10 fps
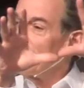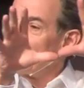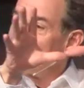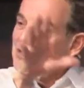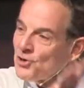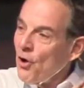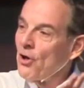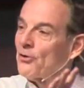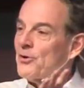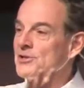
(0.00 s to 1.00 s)

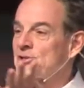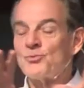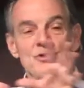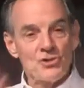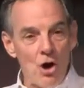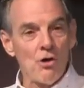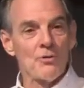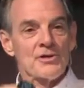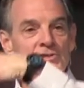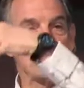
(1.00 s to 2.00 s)
intolerance with
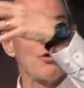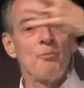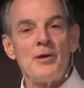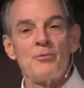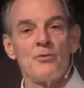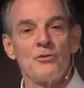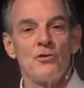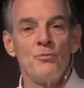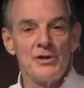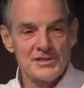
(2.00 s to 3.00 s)
tolerance toward people with
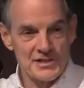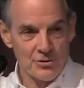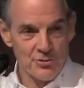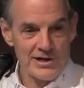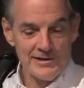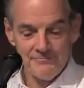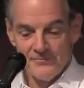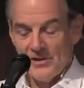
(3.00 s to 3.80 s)
whom we disagree,